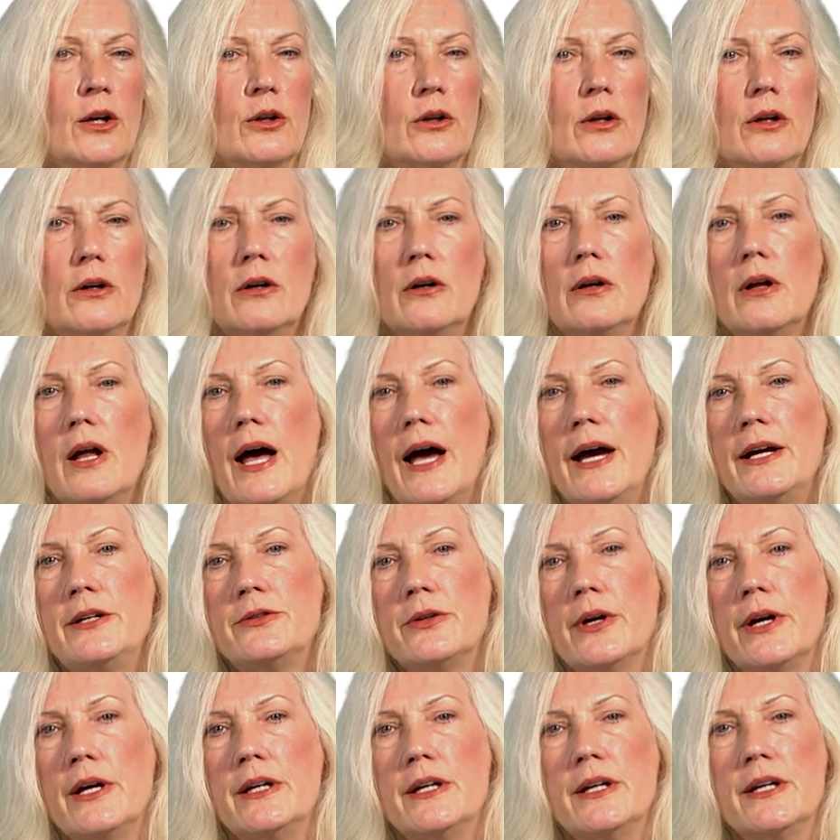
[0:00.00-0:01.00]
Chloral
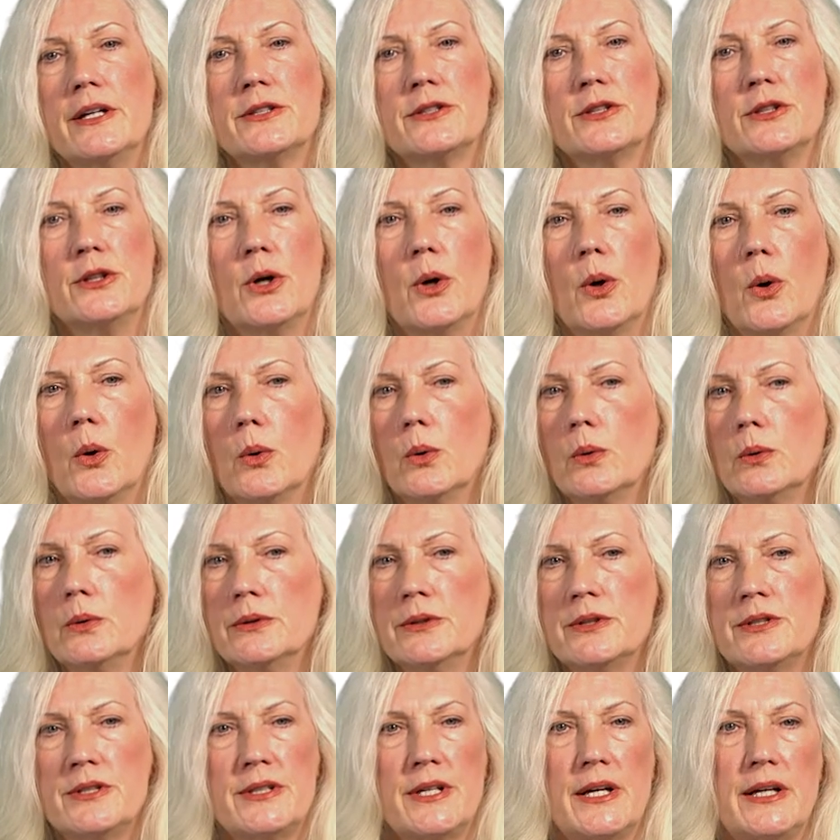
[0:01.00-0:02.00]
hydrate is an
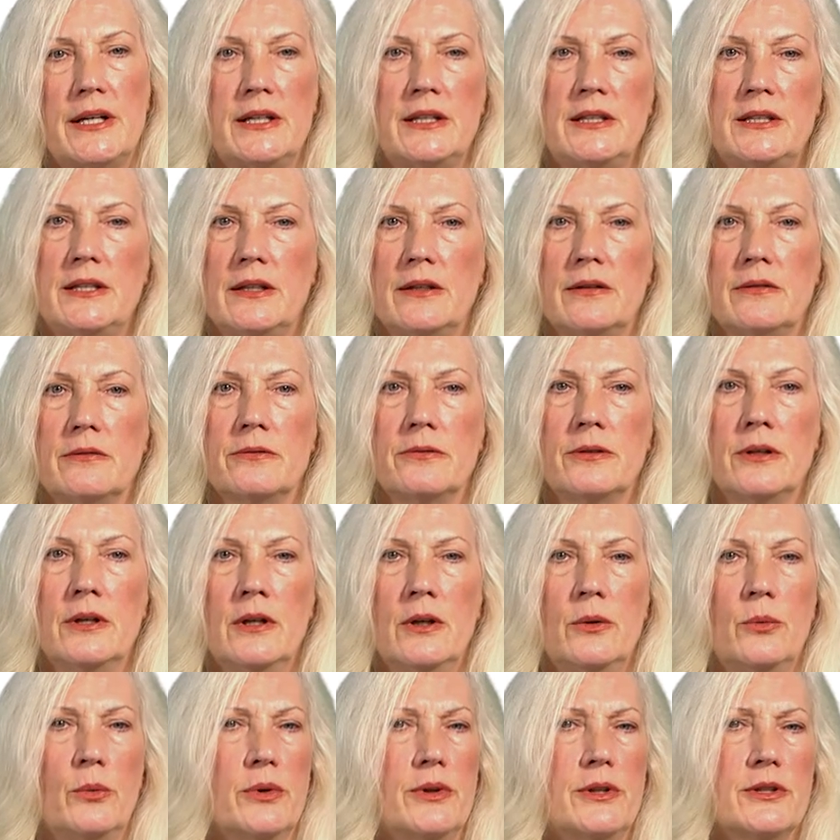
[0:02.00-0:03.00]
old sedative
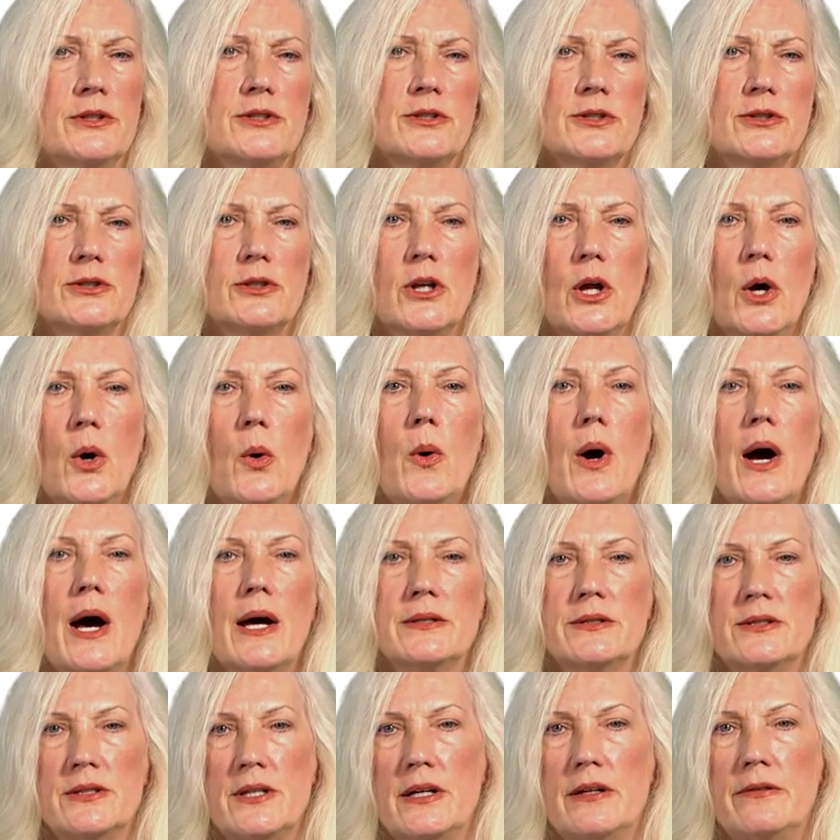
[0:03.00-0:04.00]
with a slow
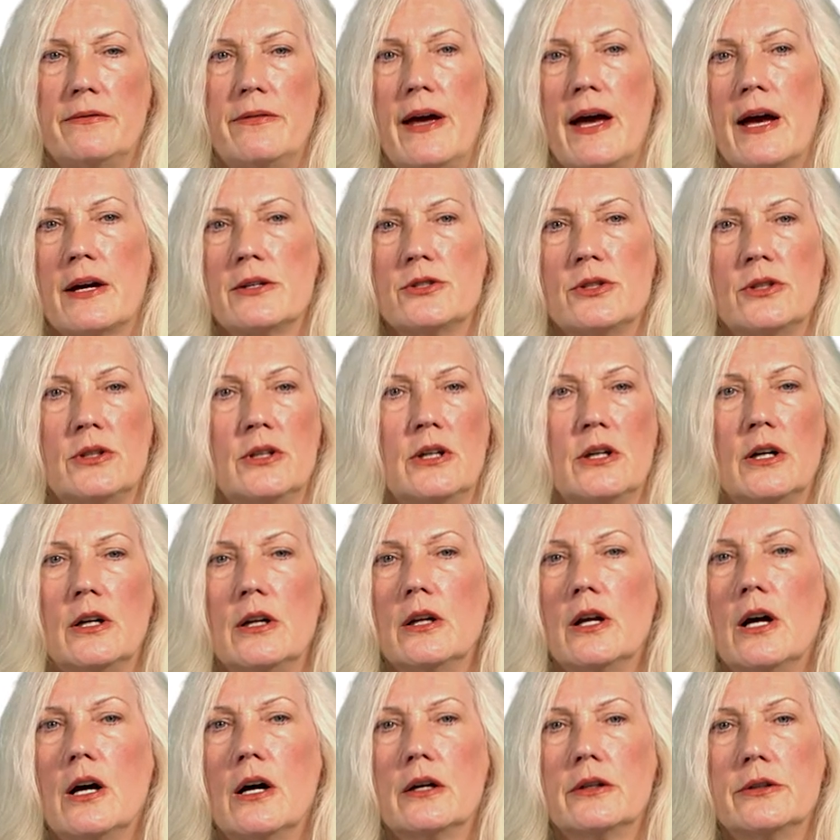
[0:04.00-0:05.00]
onset of action and a
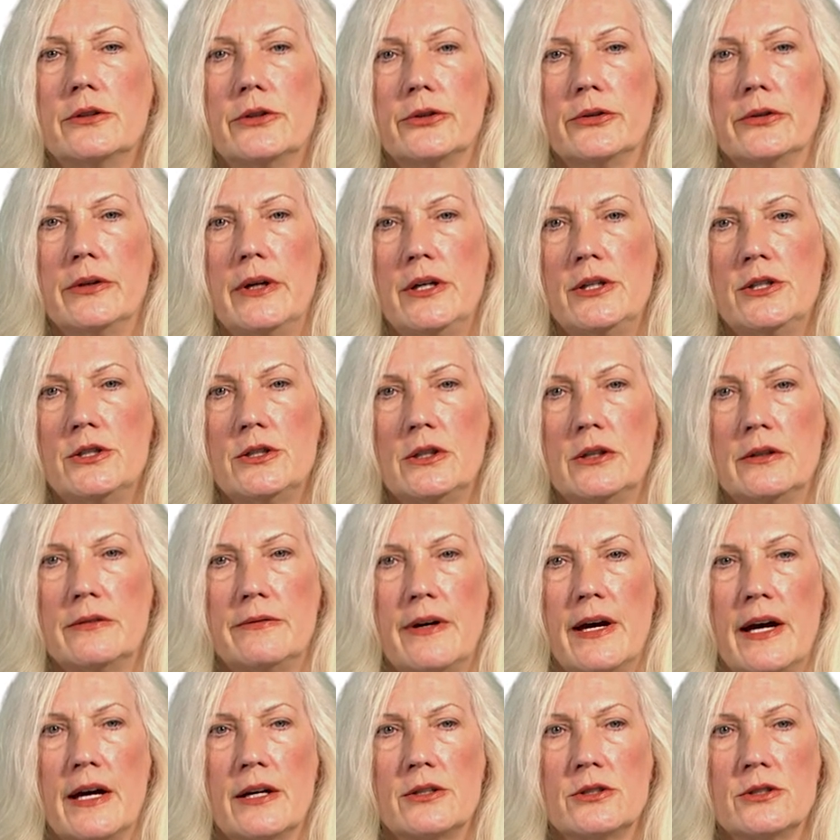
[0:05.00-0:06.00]
long duration
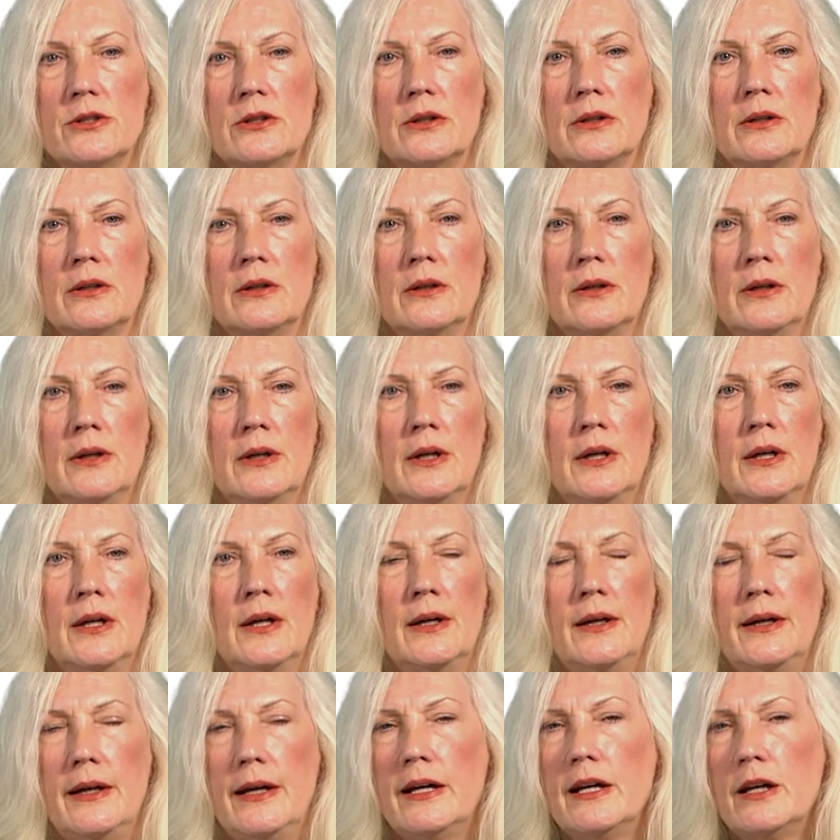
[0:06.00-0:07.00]
of action.
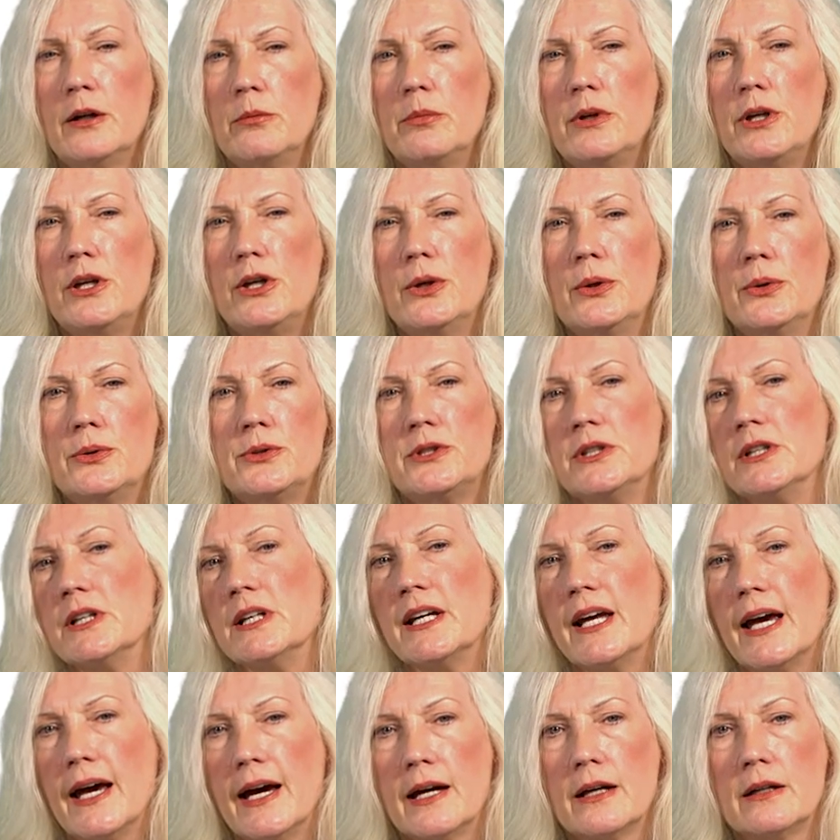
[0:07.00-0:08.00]
It can be used
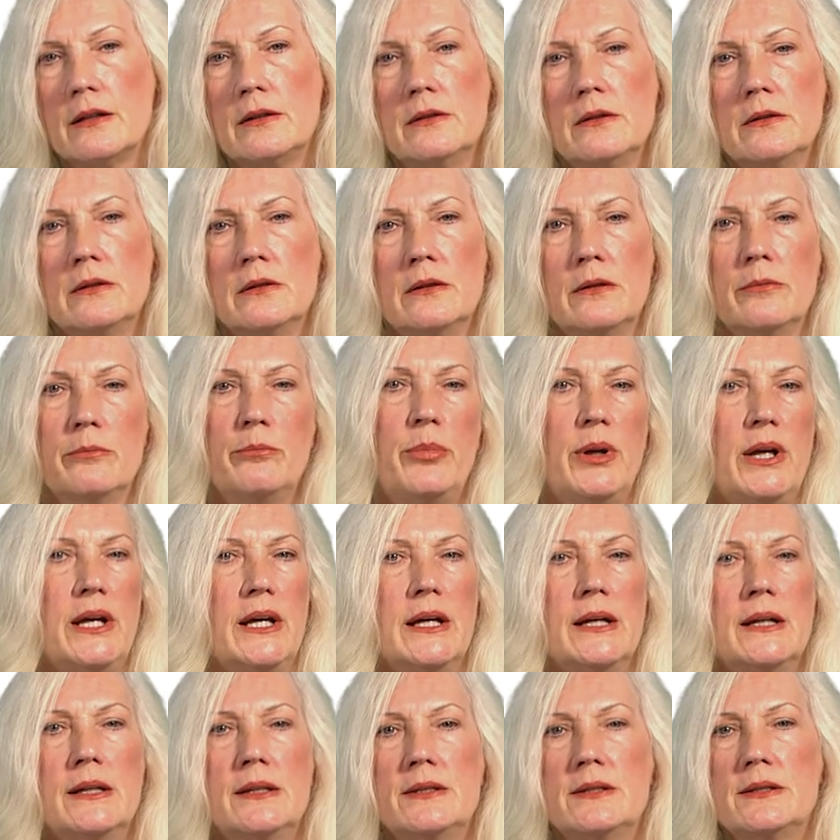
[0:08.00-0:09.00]
in cattle,
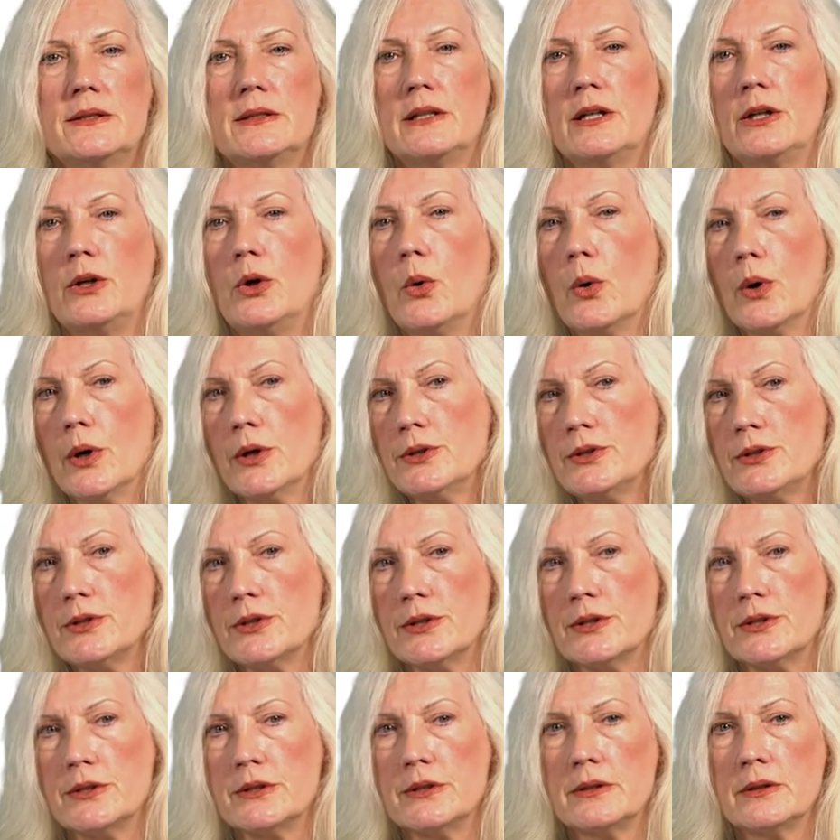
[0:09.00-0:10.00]
pigs, and
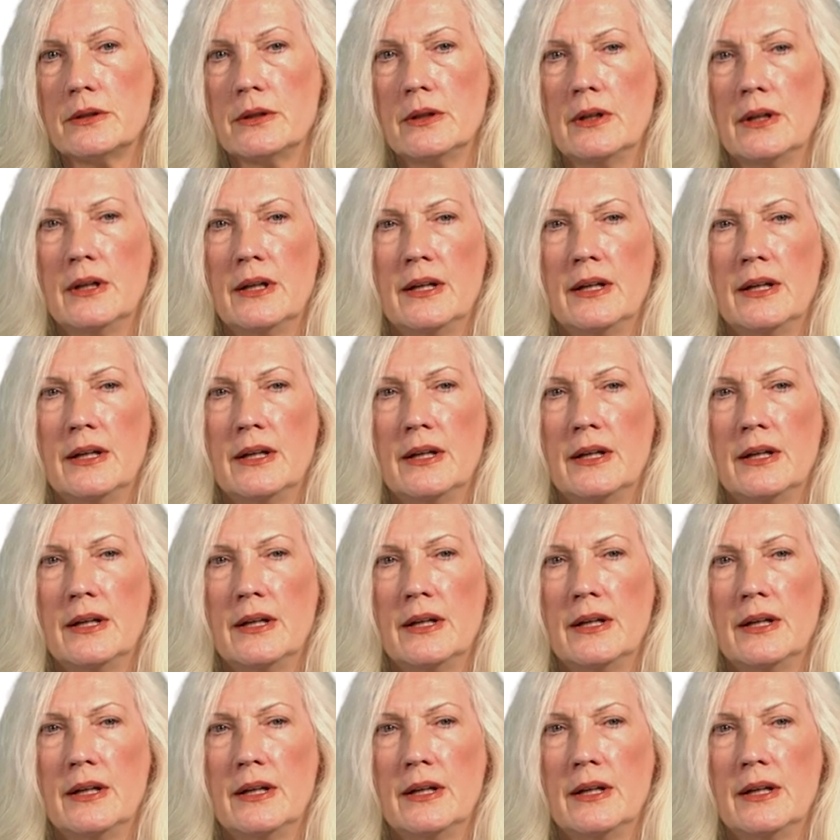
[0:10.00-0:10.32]
horses.